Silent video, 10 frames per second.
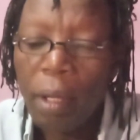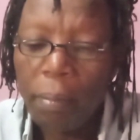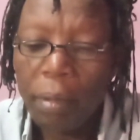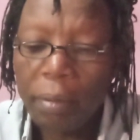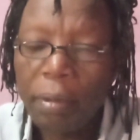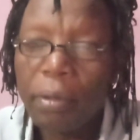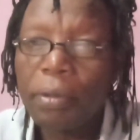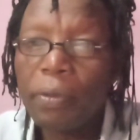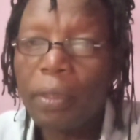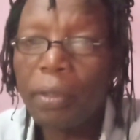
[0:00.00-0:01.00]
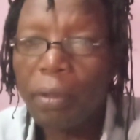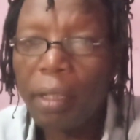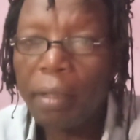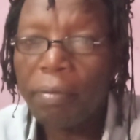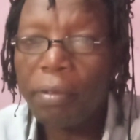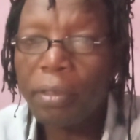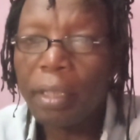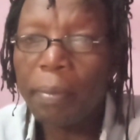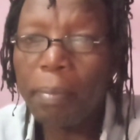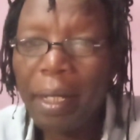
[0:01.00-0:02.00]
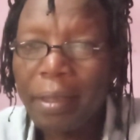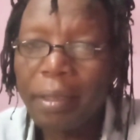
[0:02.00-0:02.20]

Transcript: But because of the nuclear force that binds